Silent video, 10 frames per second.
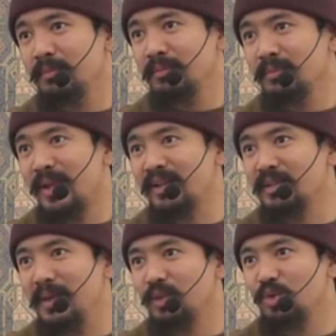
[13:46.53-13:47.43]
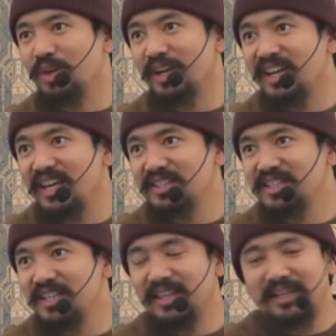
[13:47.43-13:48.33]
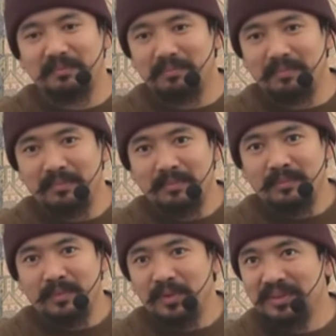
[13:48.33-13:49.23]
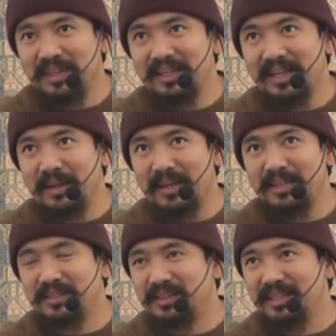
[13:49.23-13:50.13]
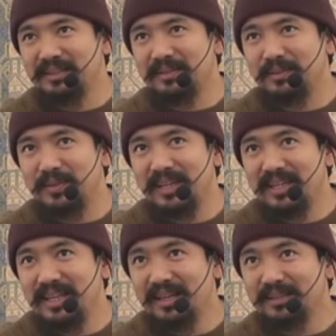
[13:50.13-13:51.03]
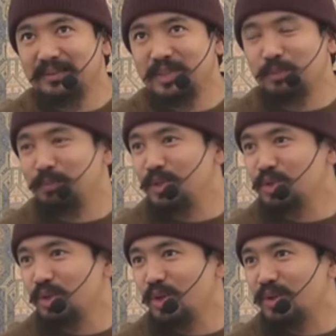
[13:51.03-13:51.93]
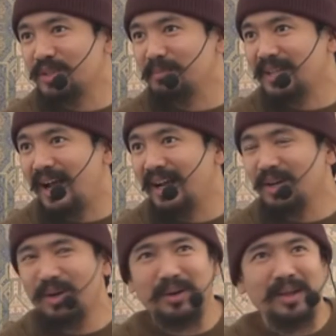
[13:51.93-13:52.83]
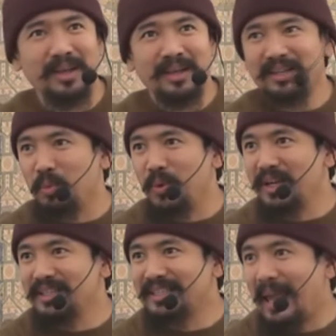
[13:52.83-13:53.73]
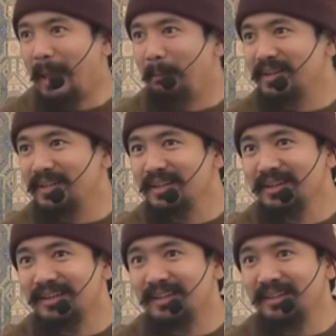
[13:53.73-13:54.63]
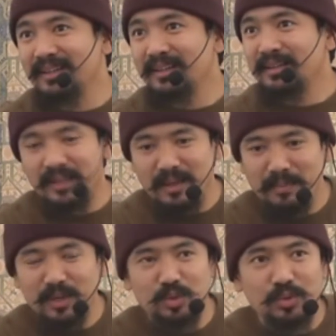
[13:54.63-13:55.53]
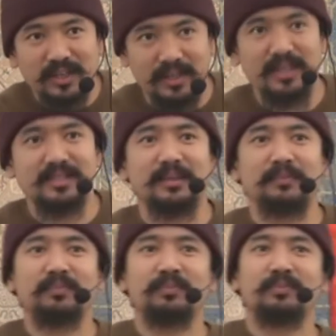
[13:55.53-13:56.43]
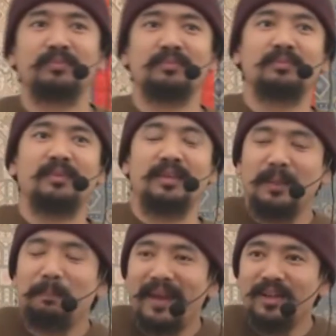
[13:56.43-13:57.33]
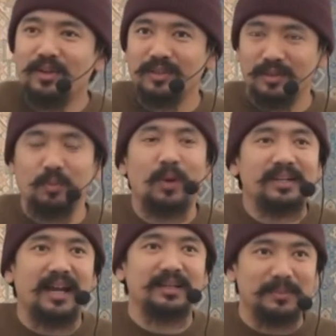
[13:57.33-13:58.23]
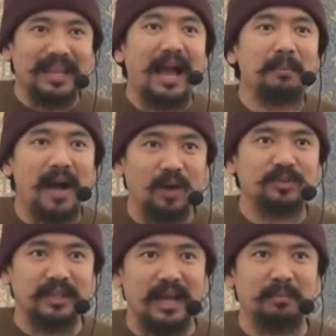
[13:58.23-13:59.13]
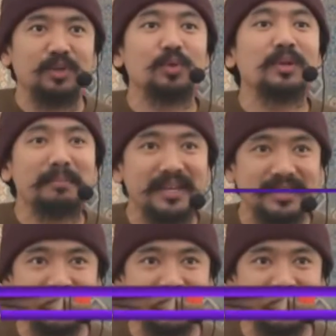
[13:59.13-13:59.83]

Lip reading: That make you crazy that you think like, is this really a spiritual or samsara or what is happening here? They make you crazy. It depends on what kind of Lama, outer Lama you will meet.